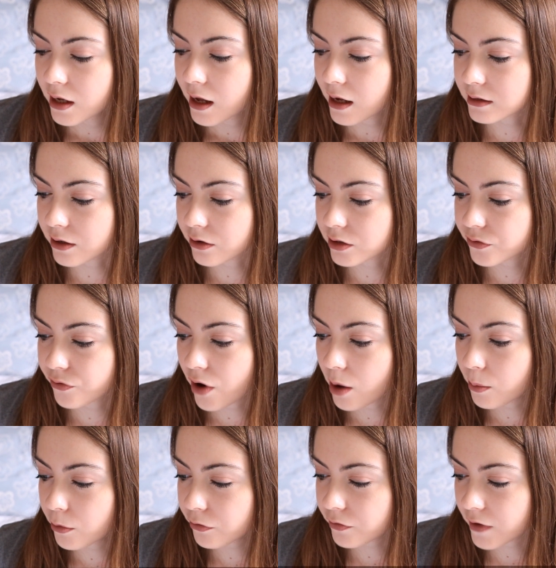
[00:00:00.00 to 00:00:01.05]
as there is far
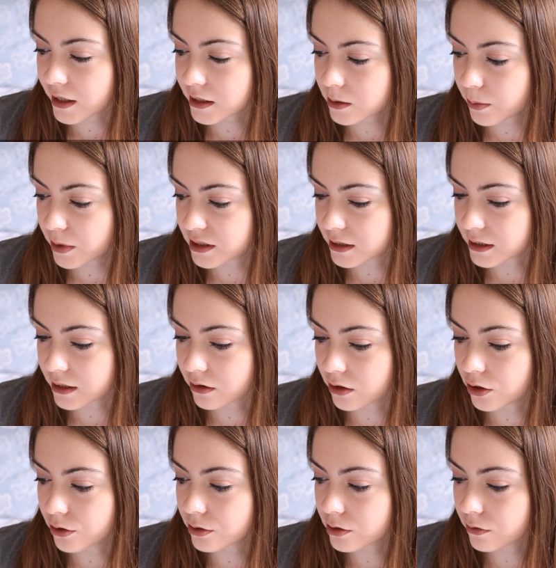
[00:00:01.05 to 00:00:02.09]
more flexibility in the
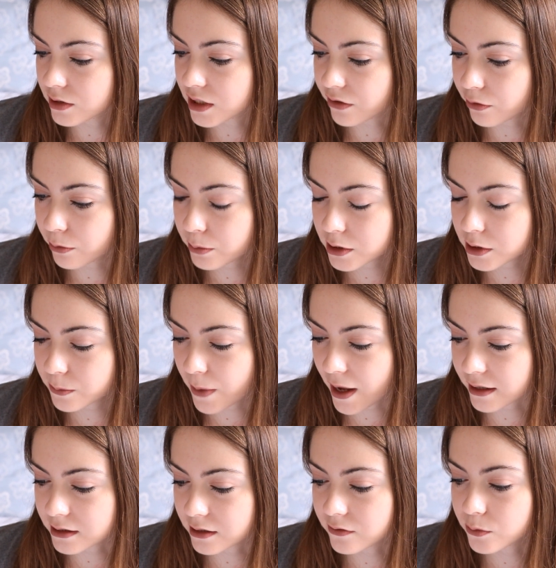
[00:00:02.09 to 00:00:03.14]
use of different
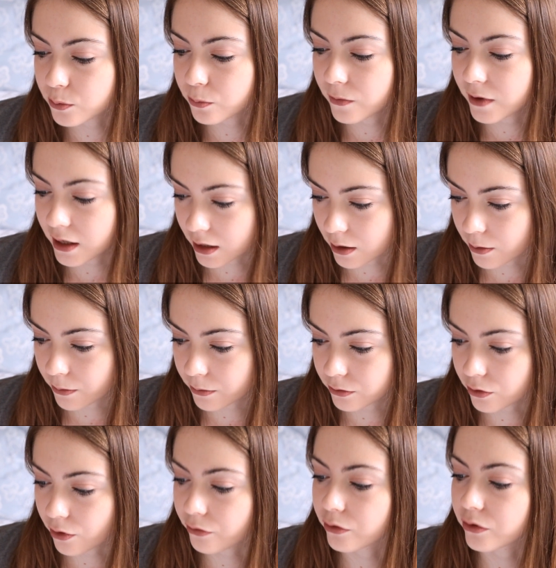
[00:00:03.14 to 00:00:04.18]
perspectives in a
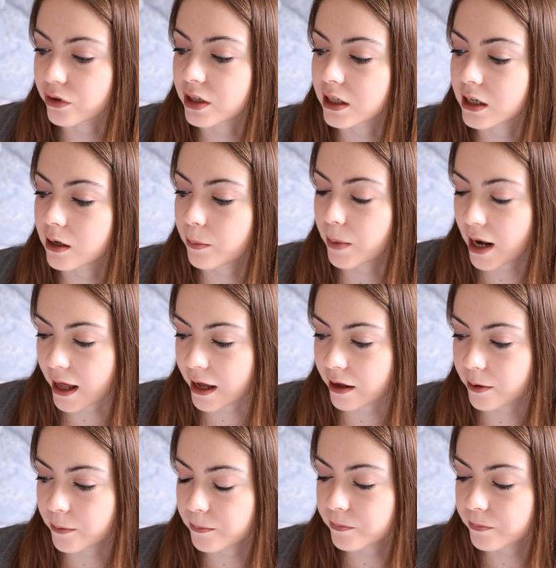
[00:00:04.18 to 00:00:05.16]
novel than in a play.